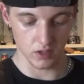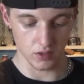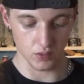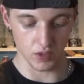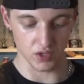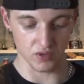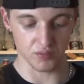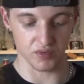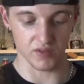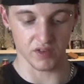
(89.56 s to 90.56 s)
which I've
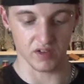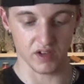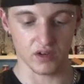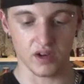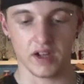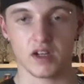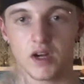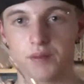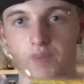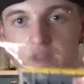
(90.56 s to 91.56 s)
previously got. It
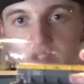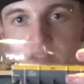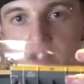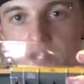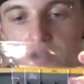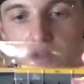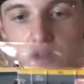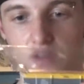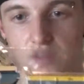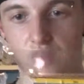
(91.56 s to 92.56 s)
comes in the standard
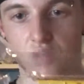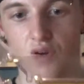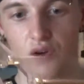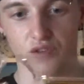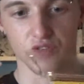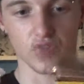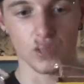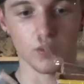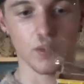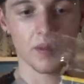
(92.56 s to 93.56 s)
ice
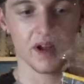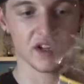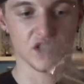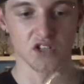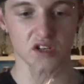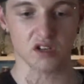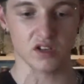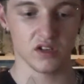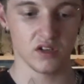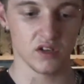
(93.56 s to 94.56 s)
cube packaging
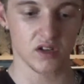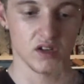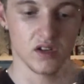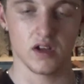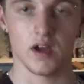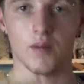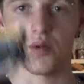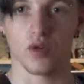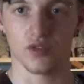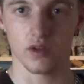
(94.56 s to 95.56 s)
and
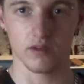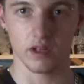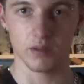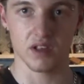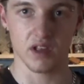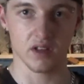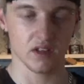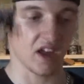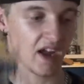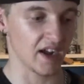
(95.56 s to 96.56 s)
polystyrene to protect
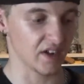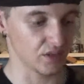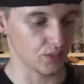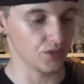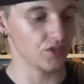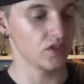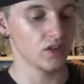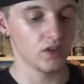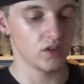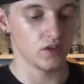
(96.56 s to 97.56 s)
the axles
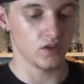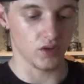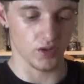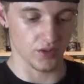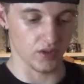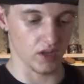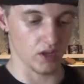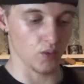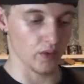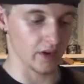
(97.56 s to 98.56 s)
on
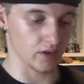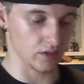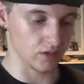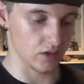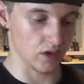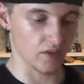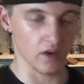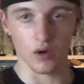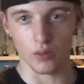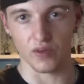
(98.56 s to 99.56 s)
the wagon,
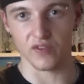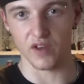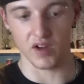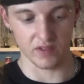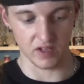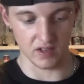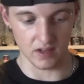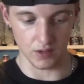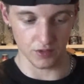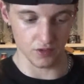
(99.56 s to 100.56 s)
along with further
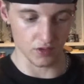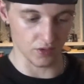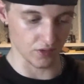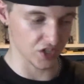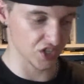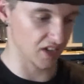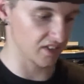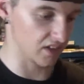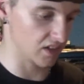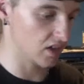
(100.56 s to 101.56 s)
details on the
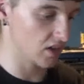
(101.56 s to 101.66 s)
chassis.